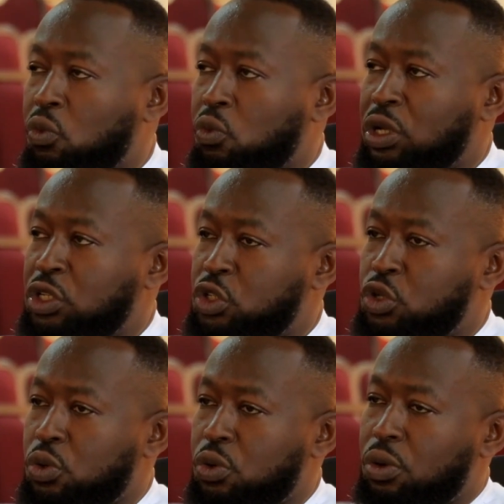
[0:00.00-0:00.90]
wish
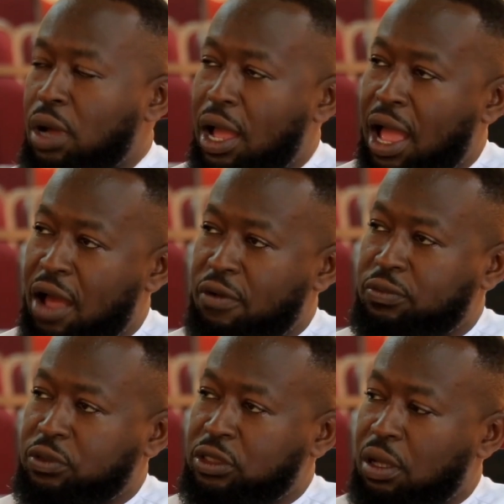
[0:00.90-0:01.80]
to have
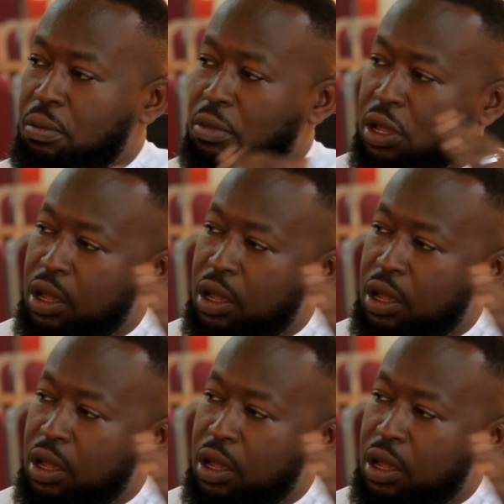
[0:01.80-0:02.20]
some